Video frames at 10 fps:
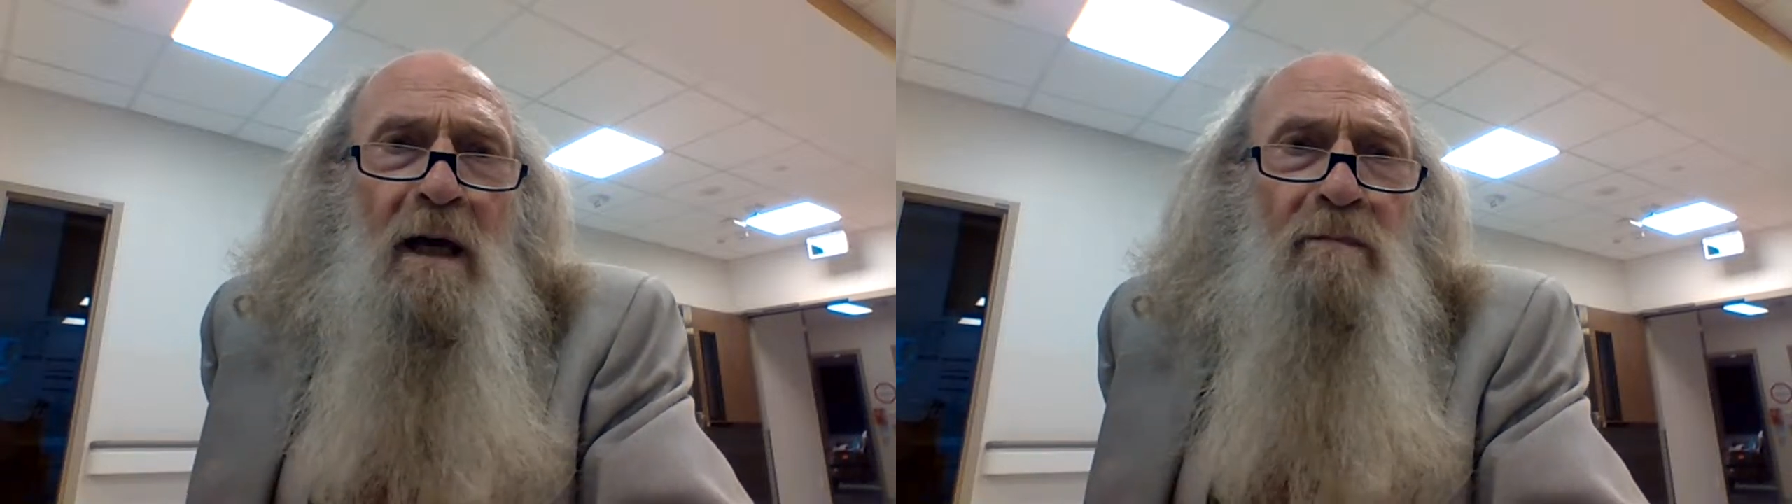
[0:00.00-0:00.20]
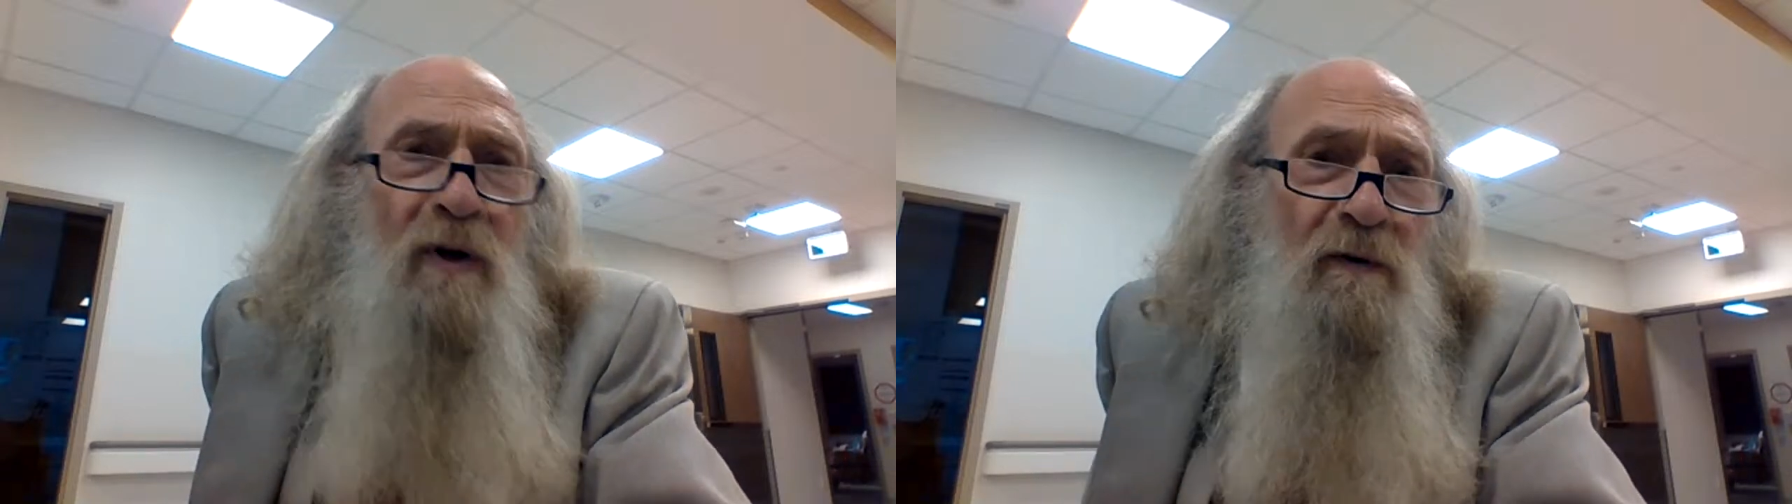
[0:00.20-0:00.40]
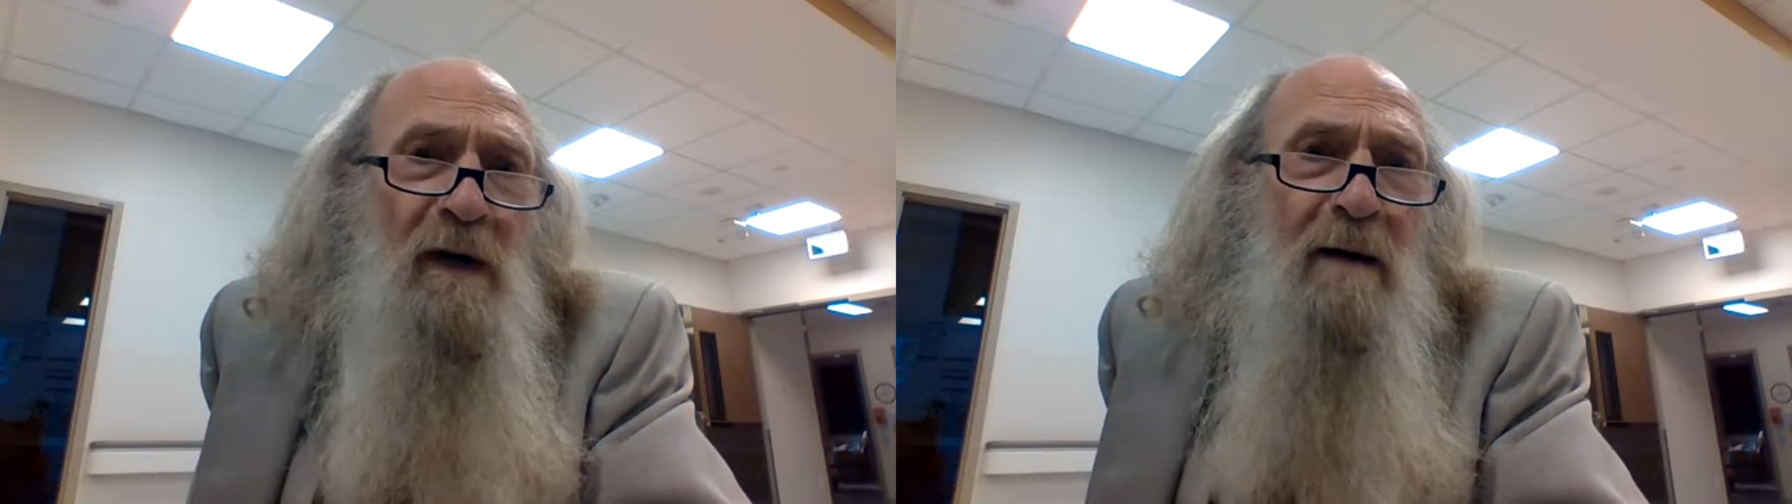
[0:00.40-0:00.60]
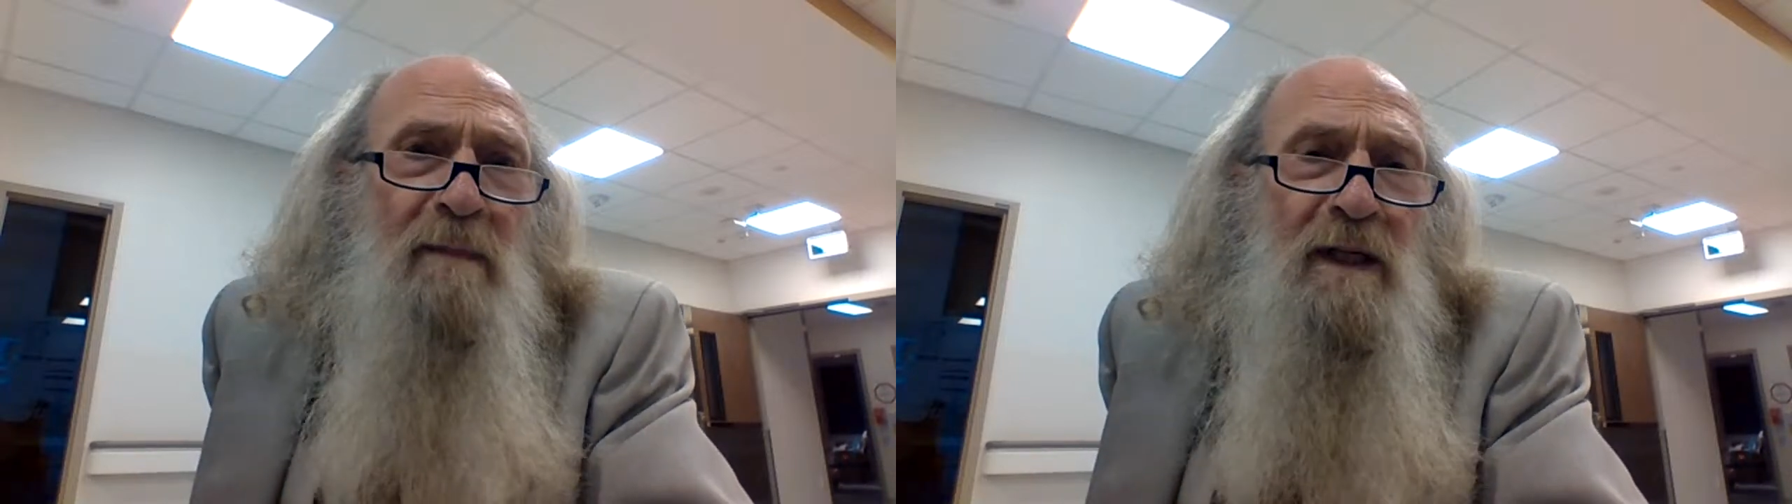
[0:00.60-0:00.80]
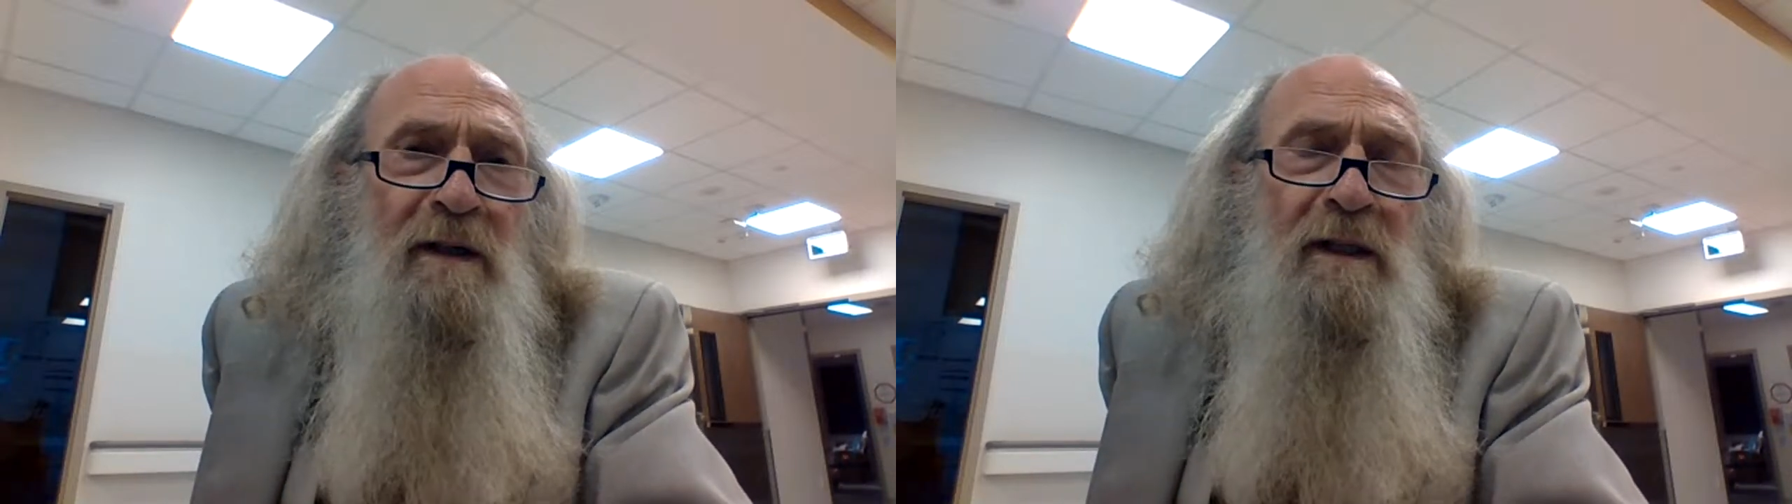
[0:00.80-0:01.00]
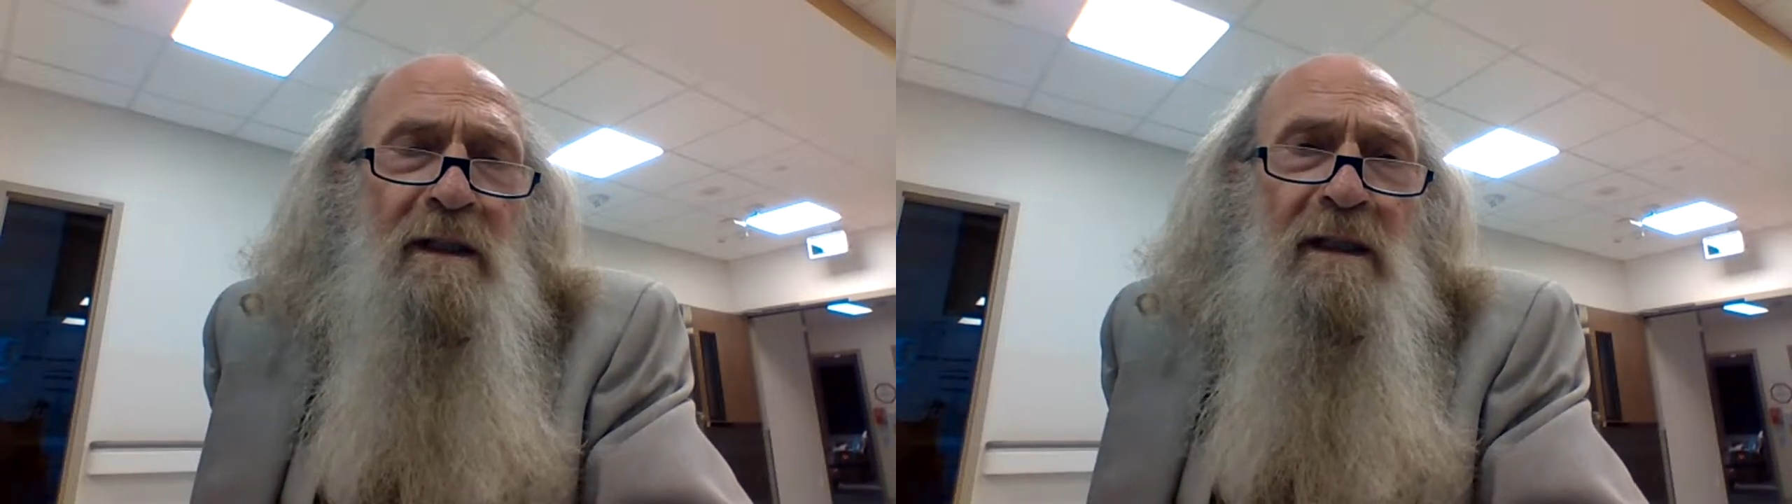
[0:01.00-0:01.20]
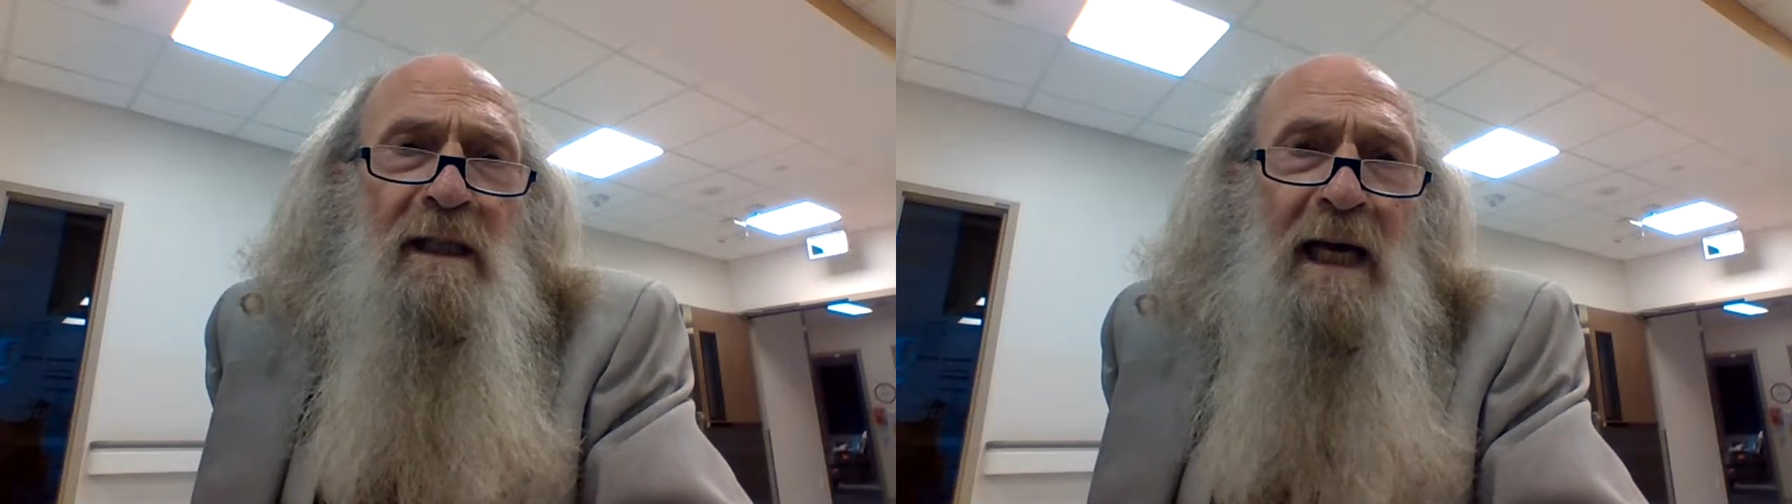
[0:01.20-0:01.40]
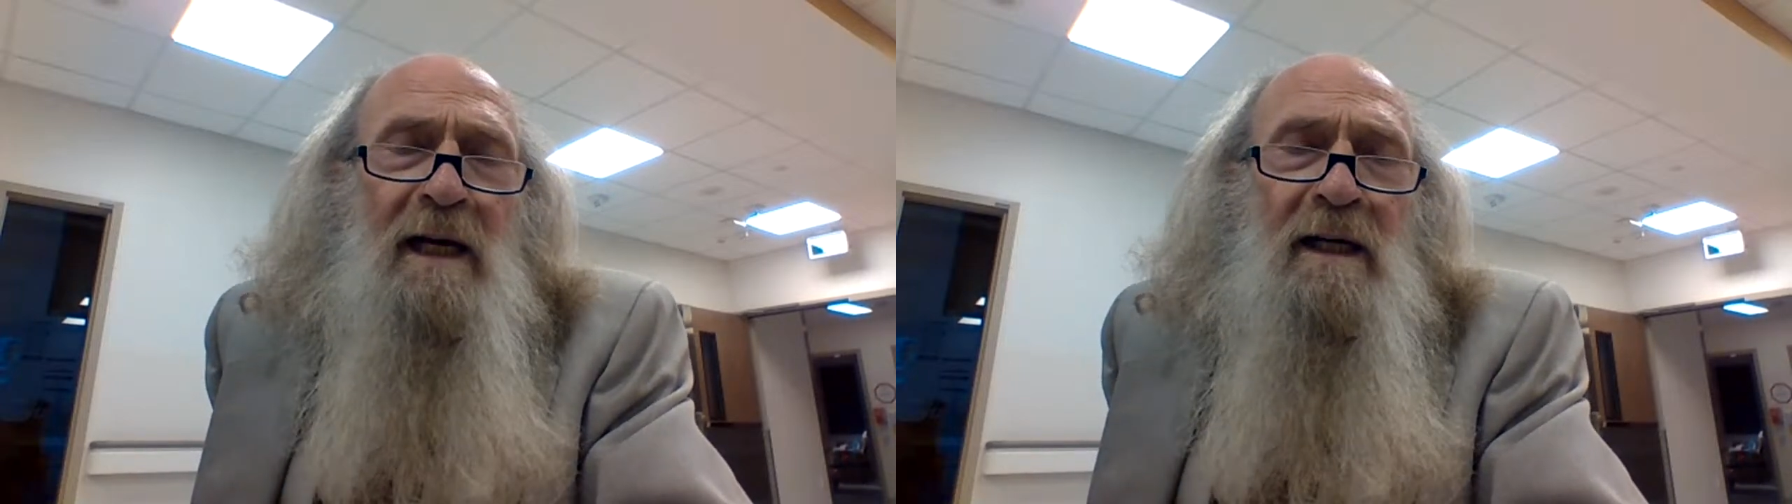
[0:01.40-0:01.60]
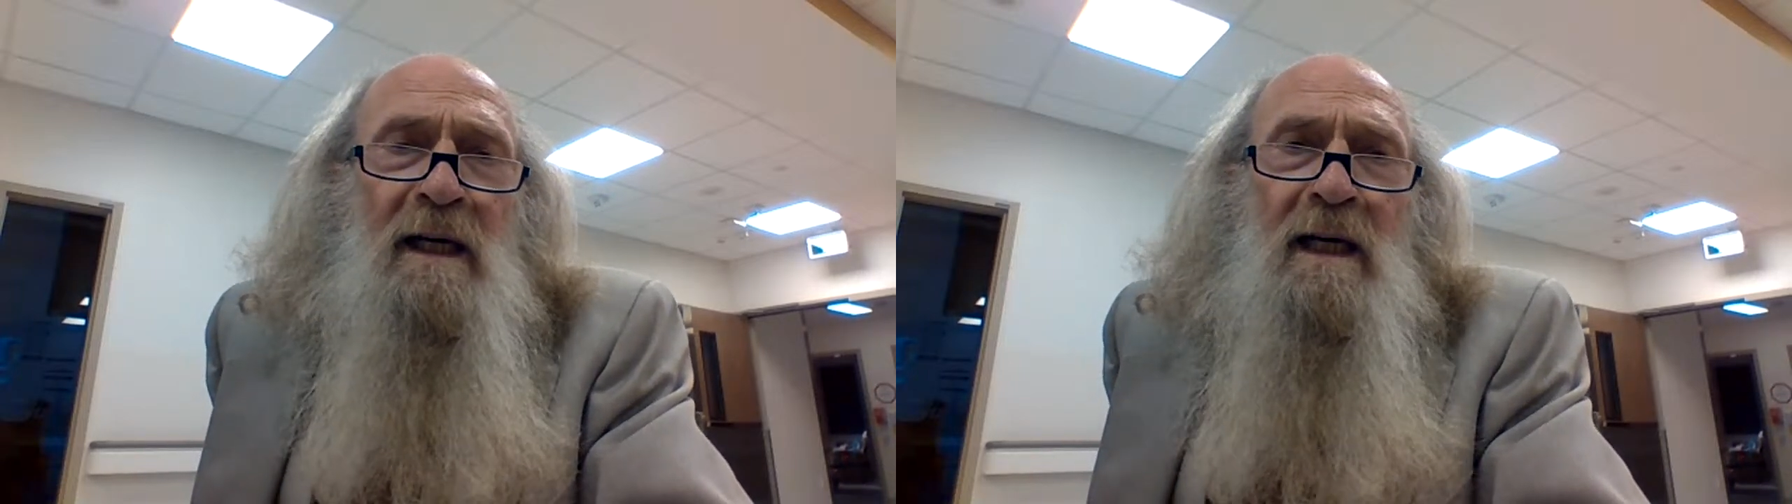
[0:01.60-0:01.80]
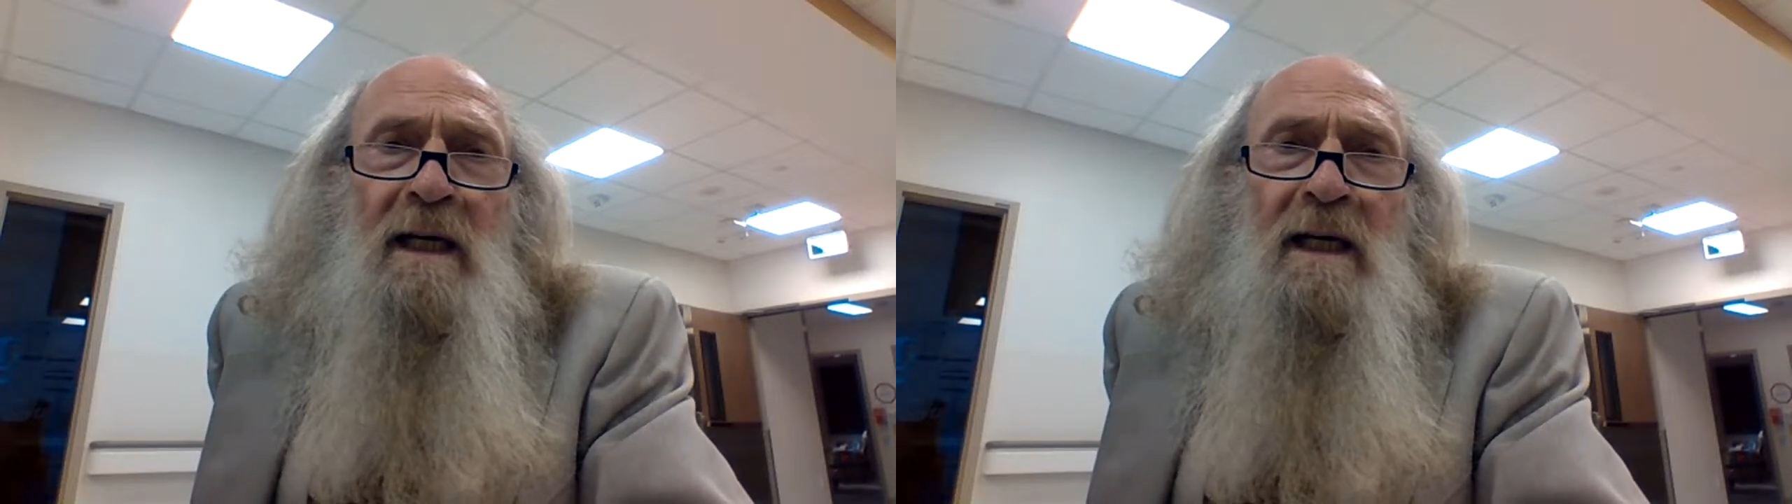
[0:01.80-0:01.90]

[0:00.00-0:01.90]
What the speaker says: program here in Canada.